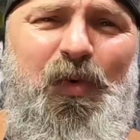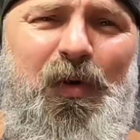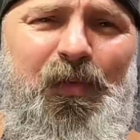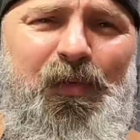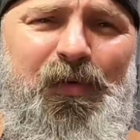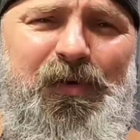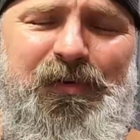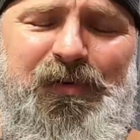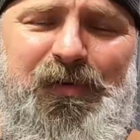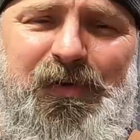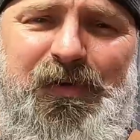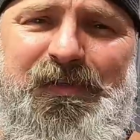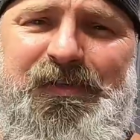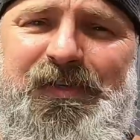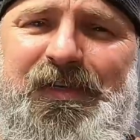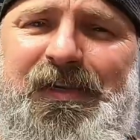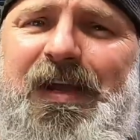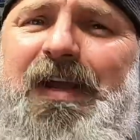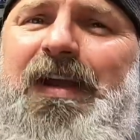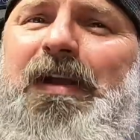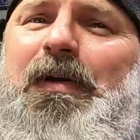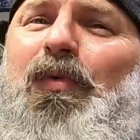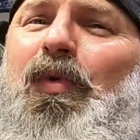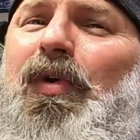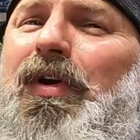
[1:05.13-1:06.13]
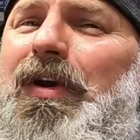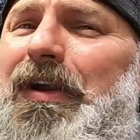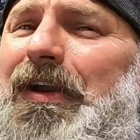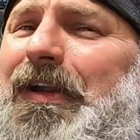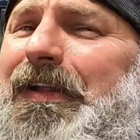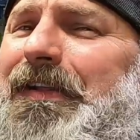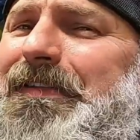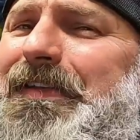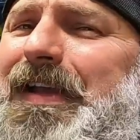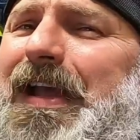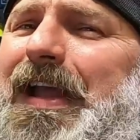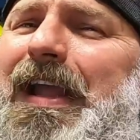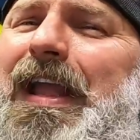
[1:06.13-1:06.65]
what we're doing today. We're going
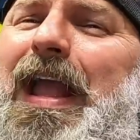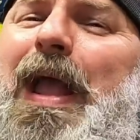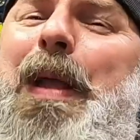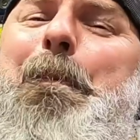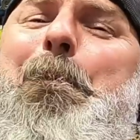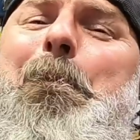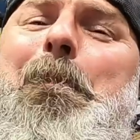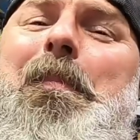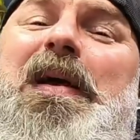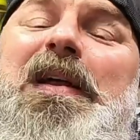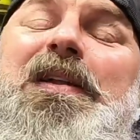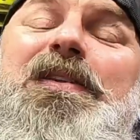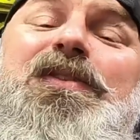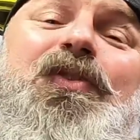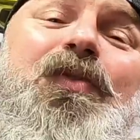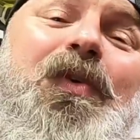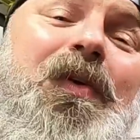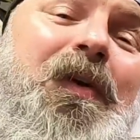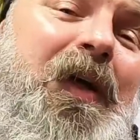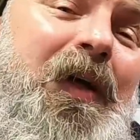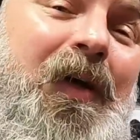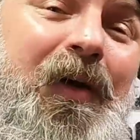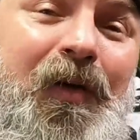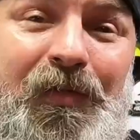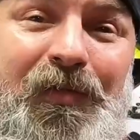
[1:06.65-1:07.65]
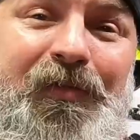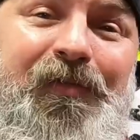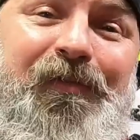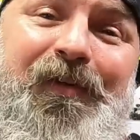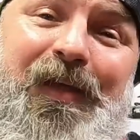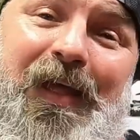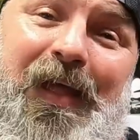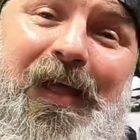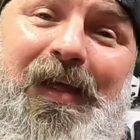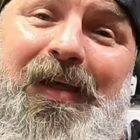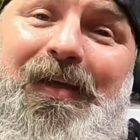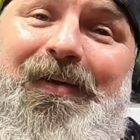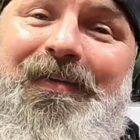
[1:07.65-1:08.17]
to take a mental health
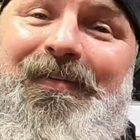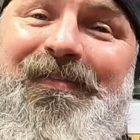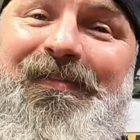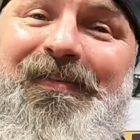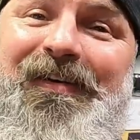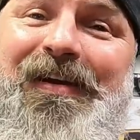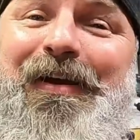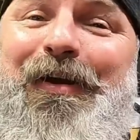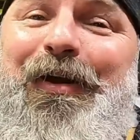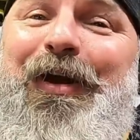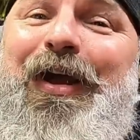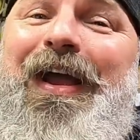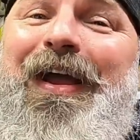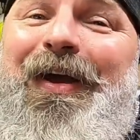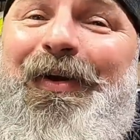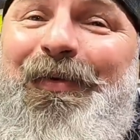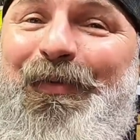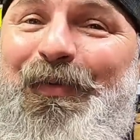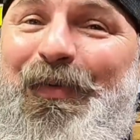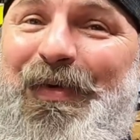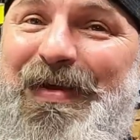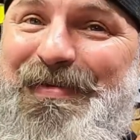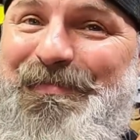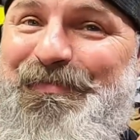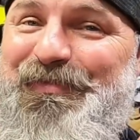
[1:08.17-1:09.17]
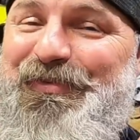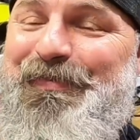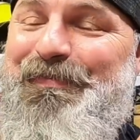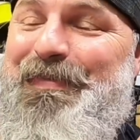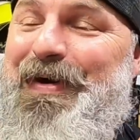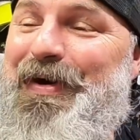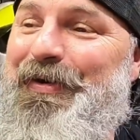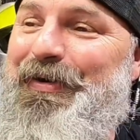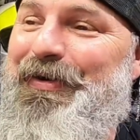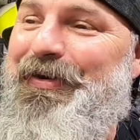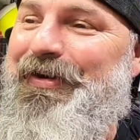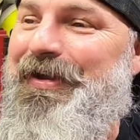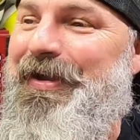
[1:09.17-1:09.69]
day here at Weems
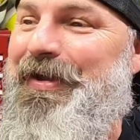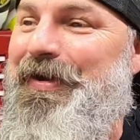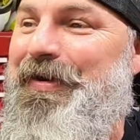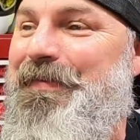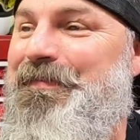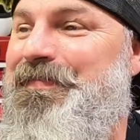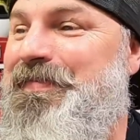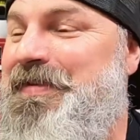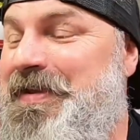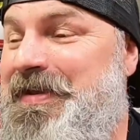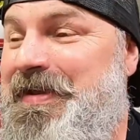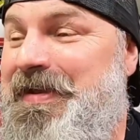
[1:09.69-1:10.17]
Motor Co.